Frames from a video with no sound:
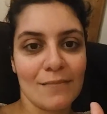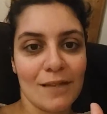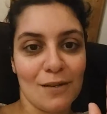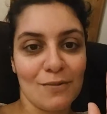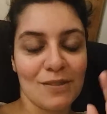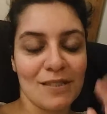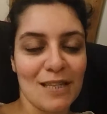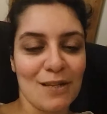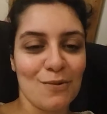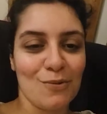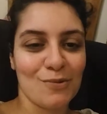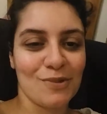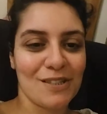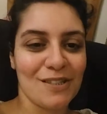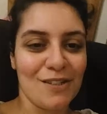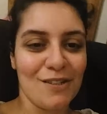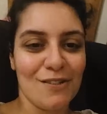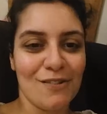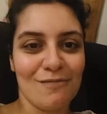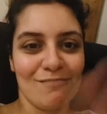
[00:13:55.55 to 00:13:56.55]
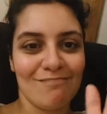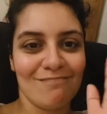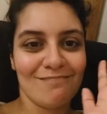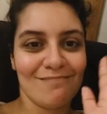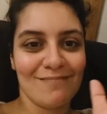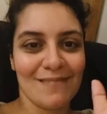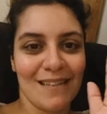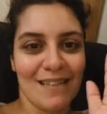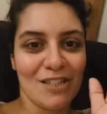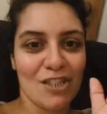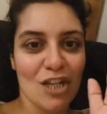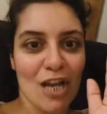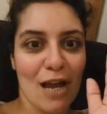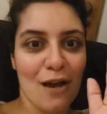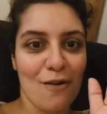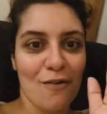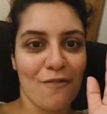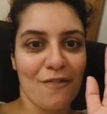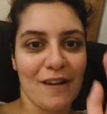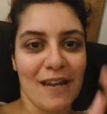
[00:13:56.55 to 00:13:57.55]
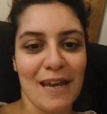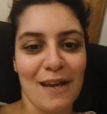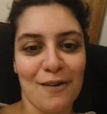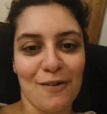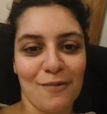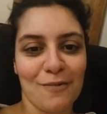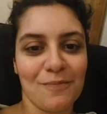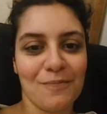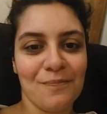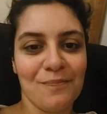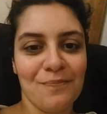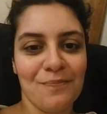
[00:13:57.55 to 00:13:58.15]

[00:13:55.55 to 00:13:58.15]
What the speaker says: I'll see you all soon. Ciao for now.